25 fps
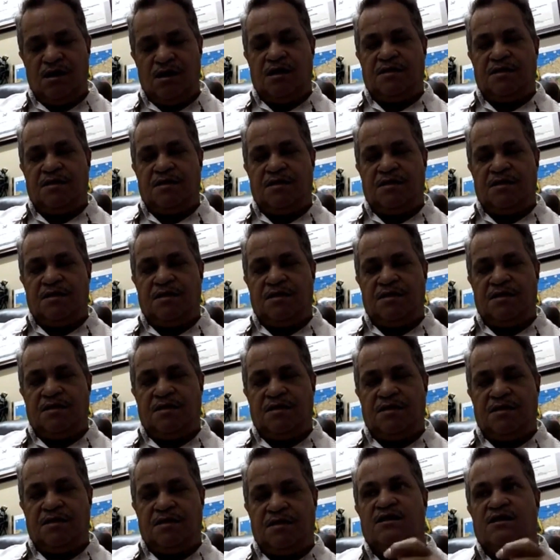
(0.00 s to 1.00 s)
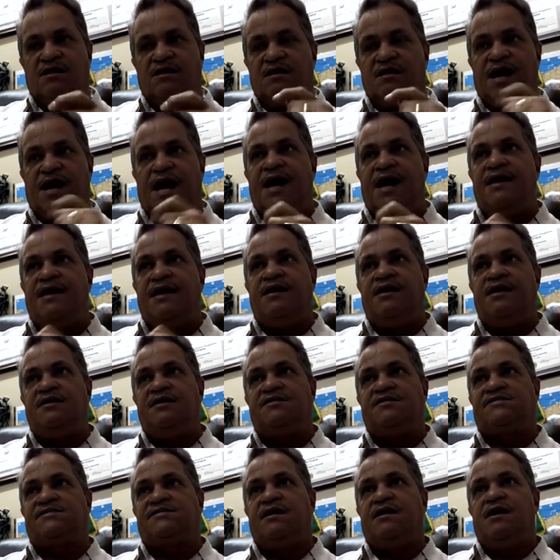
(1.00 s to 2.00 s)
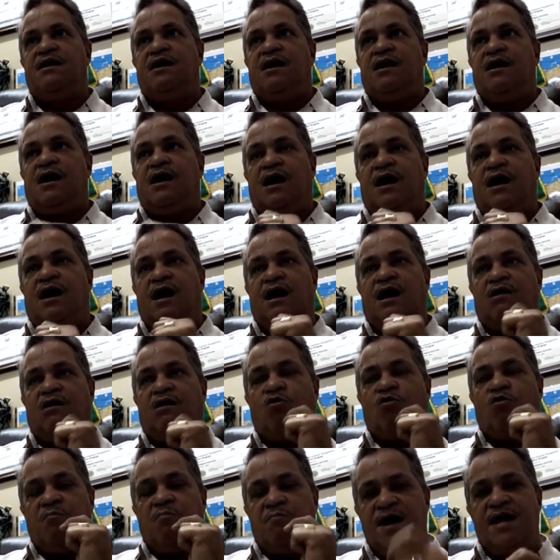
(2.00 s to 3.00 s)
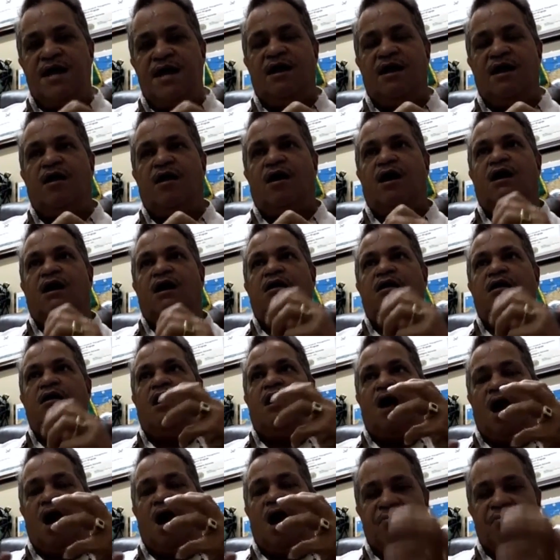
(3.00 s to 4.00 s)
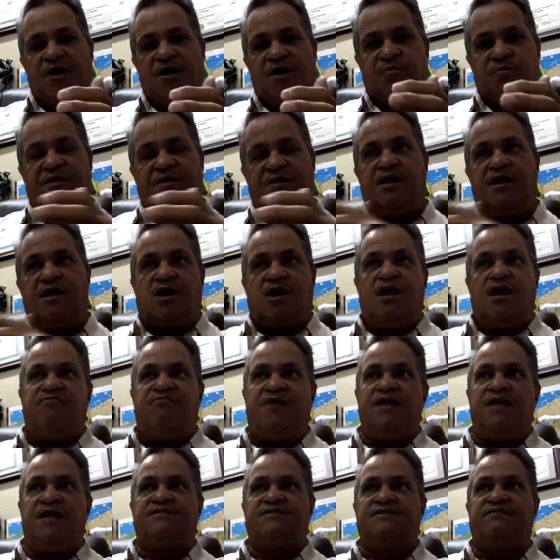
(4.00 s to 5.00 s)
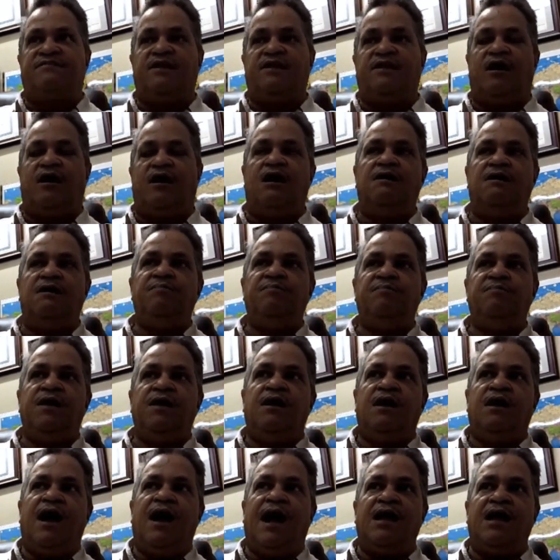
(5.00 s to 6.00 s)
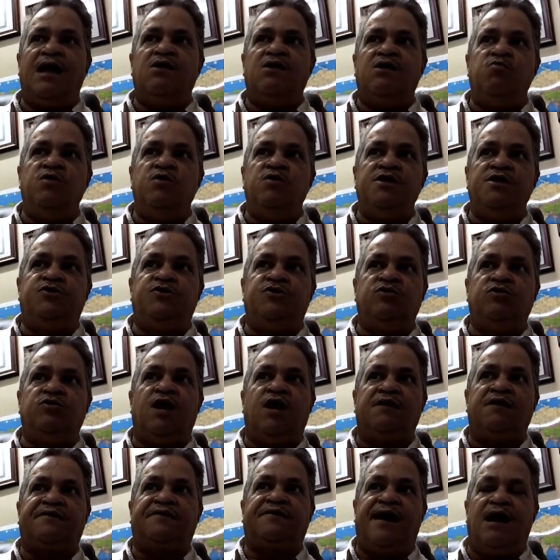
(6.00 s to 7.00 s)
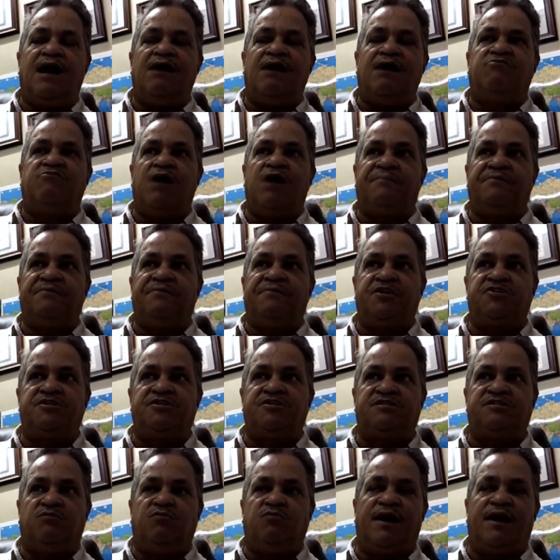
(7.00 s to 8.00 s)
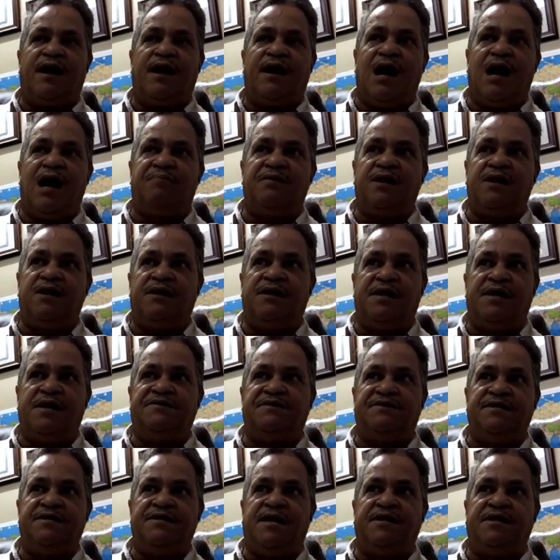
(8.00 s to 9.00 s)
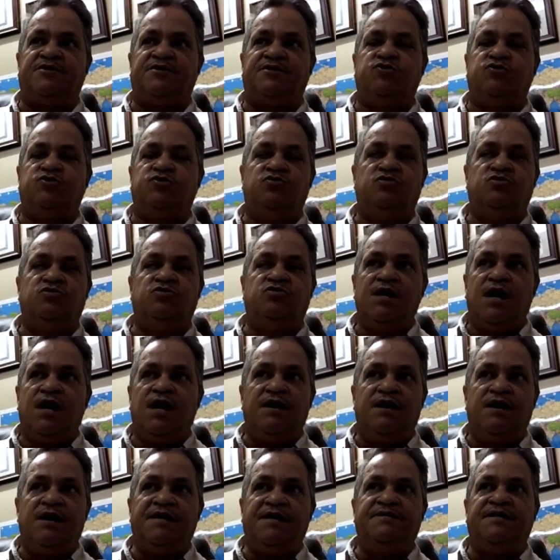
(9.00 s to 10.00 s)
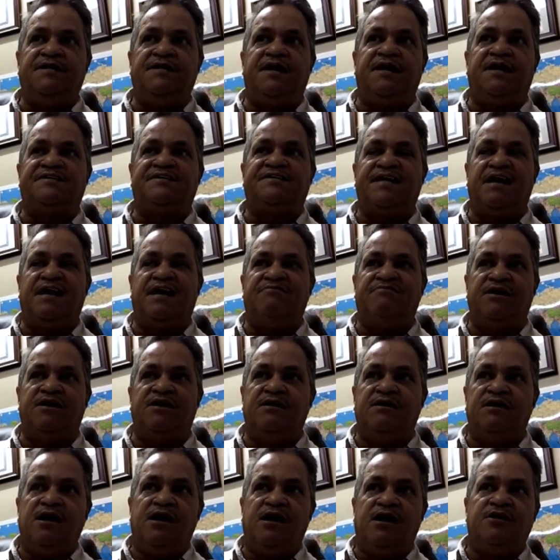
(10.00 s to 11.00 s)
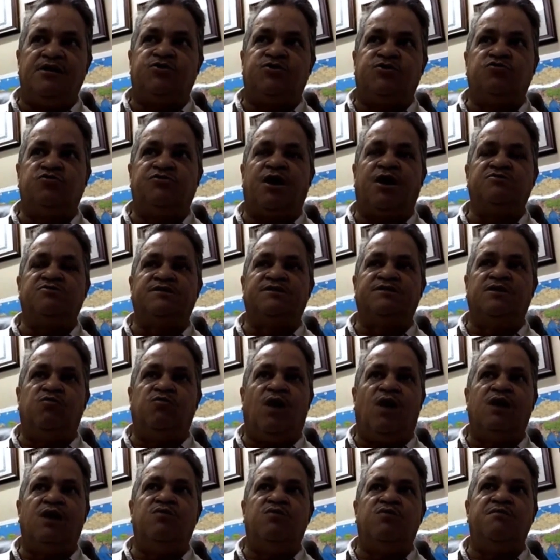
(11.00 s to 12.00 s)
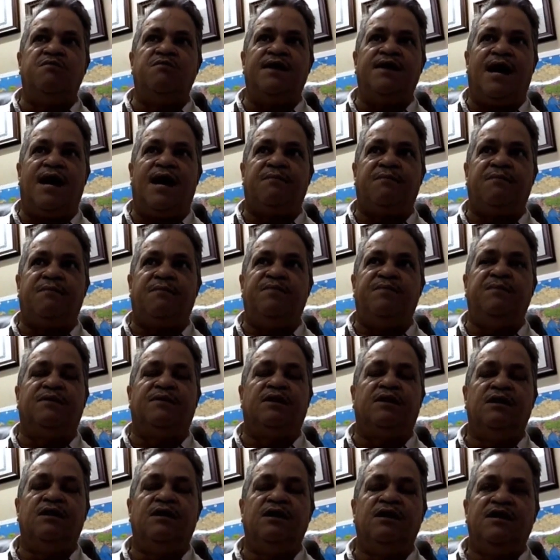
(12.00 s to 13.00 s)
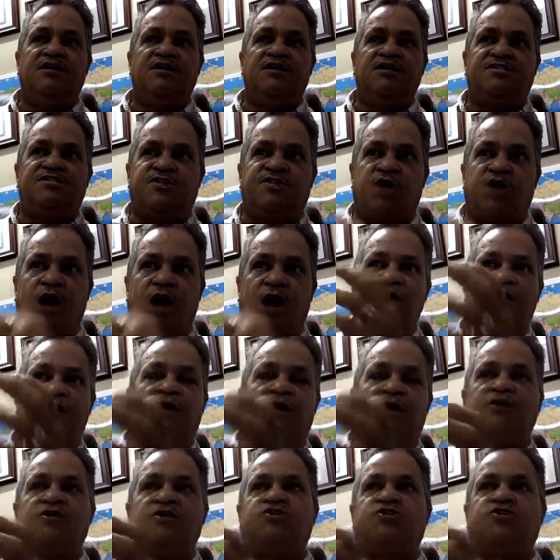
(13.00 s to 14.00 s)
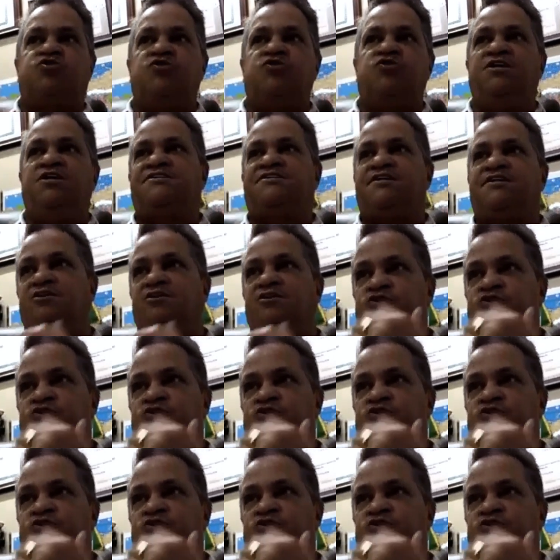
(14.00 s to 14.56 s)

that every single Guyanese obey the law, operate within the confines of the law, and we do not have repetitions of what happened in 1992, in 1997, in 2001, where we had people storming down the streets and